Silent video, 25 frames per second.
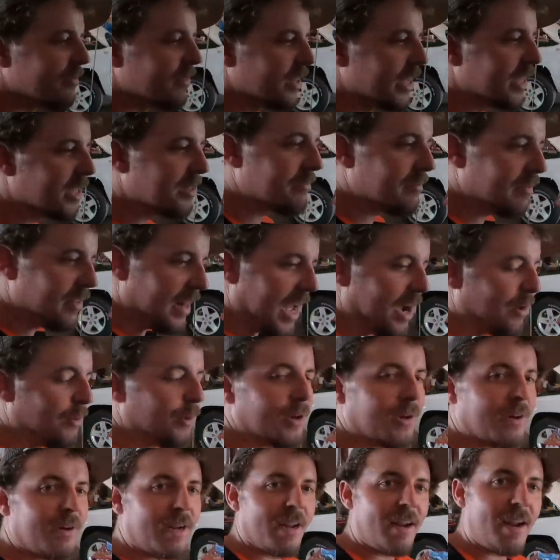flex
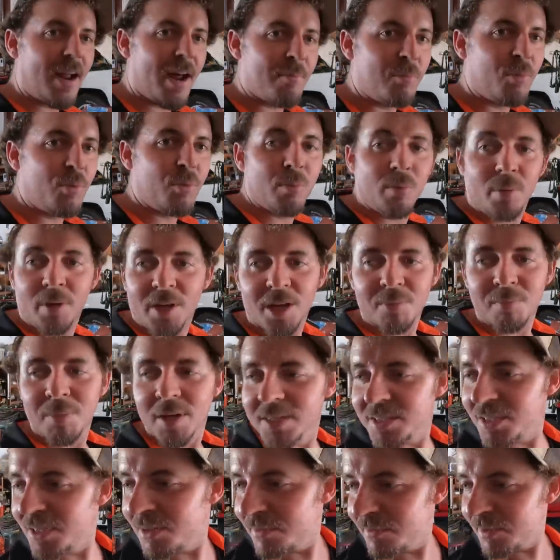flywheel, and I'm gonna kick
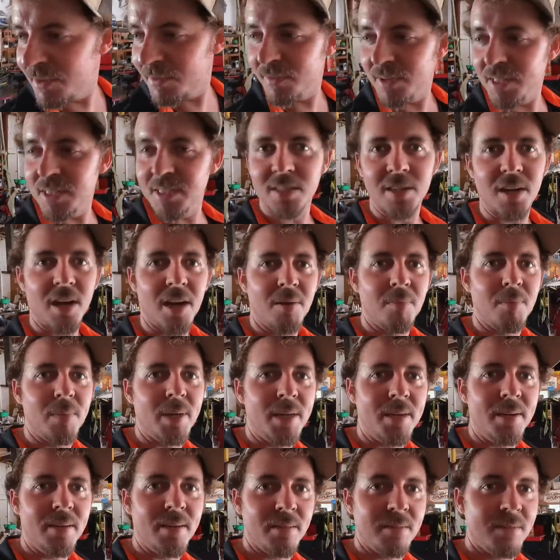myself if it's not,
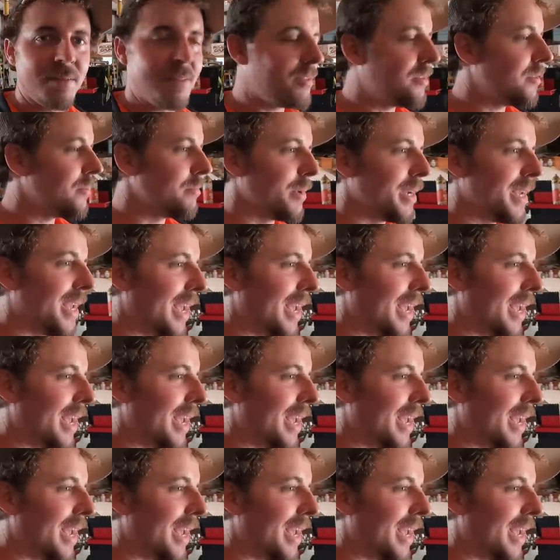but it's